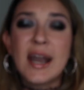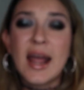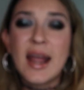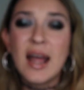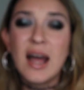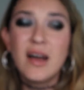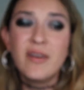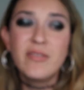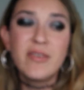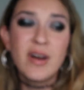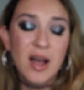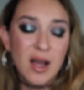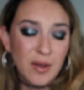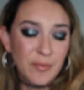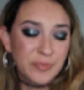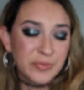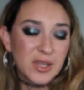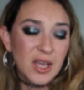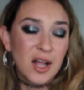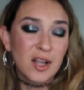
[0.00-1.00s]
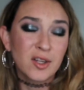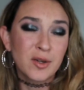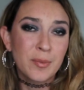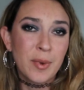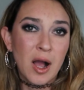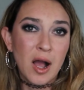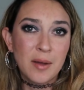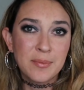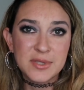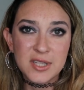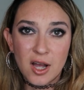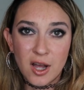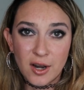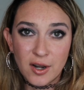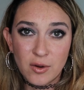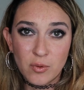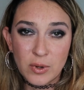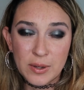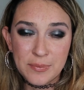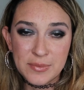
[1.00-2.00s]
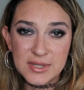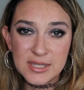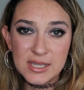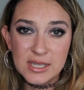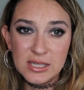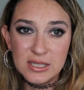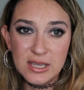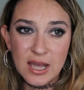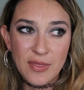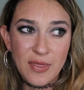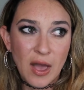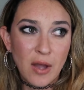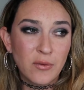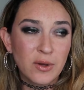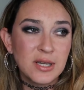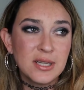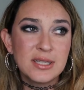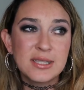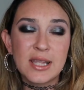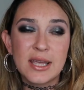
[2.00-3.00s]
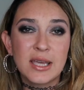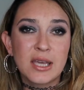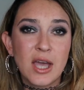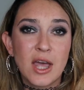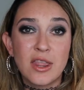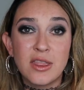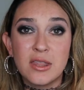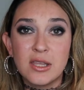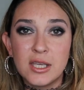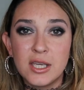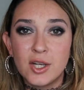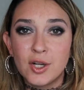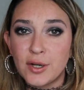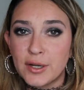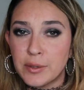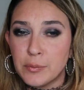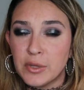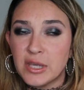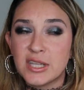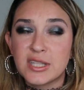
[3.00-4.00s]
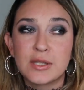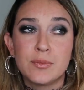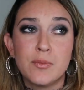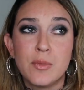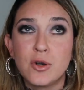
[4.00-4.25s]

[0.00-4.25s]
And I have um, ColourPop's on a Wednesday and that one is like the creamiest,